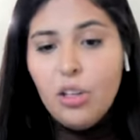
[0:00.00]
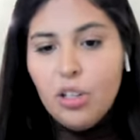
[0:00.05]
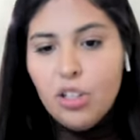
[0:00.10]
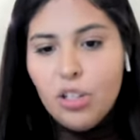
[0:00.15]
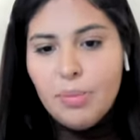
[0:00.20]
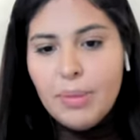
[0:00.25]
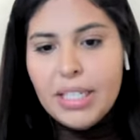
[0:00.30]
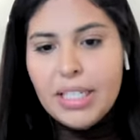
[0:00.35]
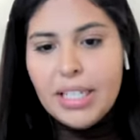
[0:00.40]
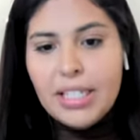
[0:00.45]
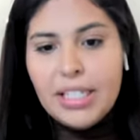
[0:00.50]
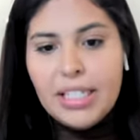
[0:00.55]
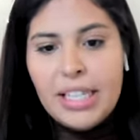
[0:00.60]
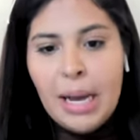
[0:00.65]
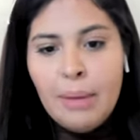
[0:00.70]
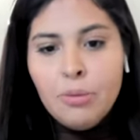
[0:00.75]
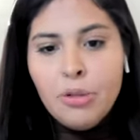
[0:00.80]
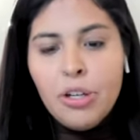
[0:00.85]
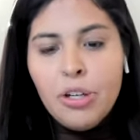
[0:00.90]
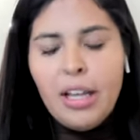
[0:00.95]
a huge
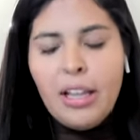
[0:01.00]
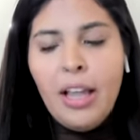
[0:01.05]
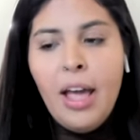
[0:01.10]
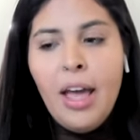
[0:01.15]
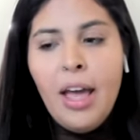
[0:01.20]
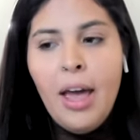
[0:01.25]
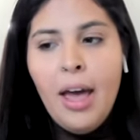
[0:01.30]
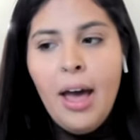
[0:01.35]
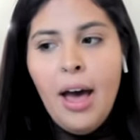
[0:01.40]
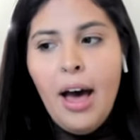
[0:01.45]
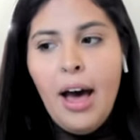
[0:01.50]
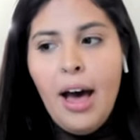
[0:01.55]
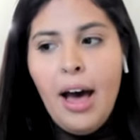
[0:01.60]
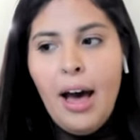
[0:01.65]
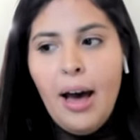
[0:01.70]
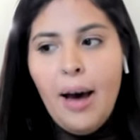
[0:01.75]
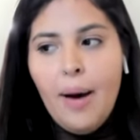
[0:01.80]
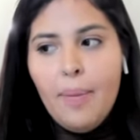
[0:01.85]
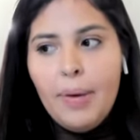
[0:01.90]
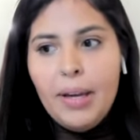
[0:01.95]
misconception,
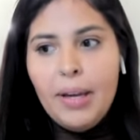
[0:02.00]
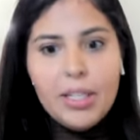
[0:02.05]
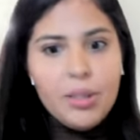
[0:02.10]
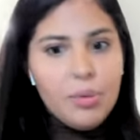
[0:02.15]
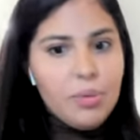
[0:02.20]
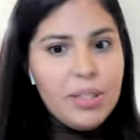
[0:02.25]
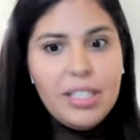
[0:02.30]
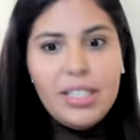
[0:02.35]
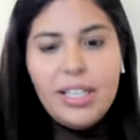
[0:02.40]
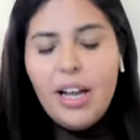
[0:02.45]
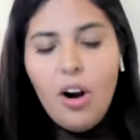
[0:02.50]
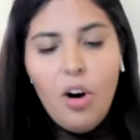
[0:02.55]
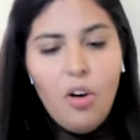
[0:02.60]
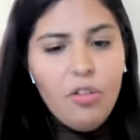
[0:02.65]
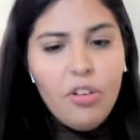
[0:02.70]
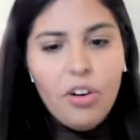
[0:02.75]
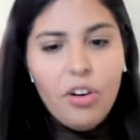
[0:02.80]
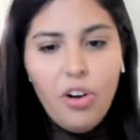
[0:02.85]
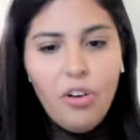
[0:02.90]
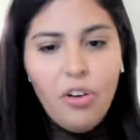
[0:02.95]
because we see it
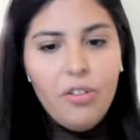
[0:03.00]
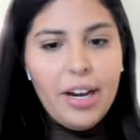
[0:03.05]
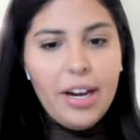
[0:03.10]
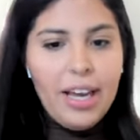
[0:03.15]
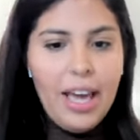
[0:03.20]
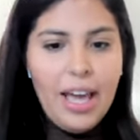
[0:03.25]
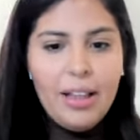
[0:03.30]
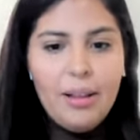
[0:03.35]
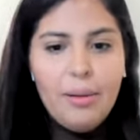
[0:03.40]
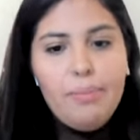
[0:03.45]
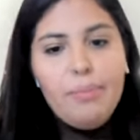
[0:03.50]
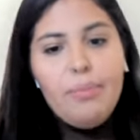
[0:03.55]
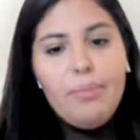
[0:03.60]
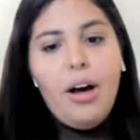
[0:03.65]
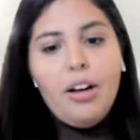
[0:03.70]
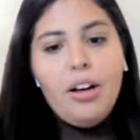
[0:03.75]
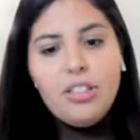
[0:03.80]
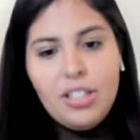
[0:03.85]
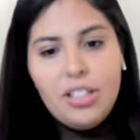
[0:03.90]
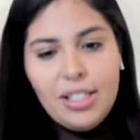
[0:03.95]
over and over again.
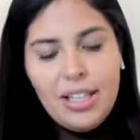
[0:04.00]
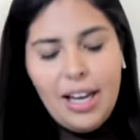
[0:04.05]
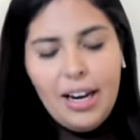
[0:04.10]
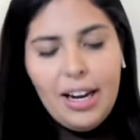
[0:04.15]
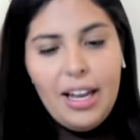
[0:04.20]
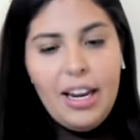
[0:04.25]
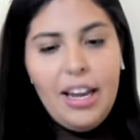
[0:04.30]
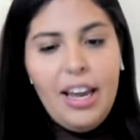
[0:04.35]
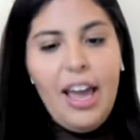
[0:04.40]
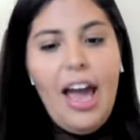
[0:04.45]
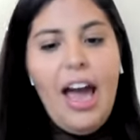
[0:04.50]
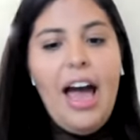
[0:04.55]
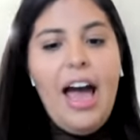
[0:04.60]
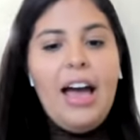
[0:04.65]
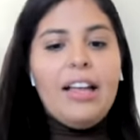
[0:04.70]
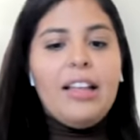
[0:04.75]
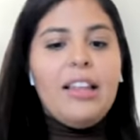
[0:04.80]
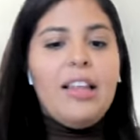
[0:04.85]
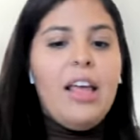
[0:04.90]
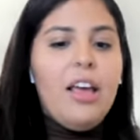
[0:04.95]
Blockchains are getting
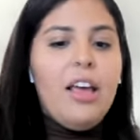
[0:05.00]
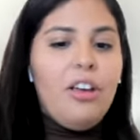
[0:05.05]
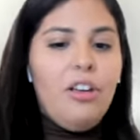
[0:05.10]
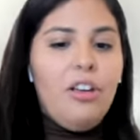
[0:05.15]
hacked,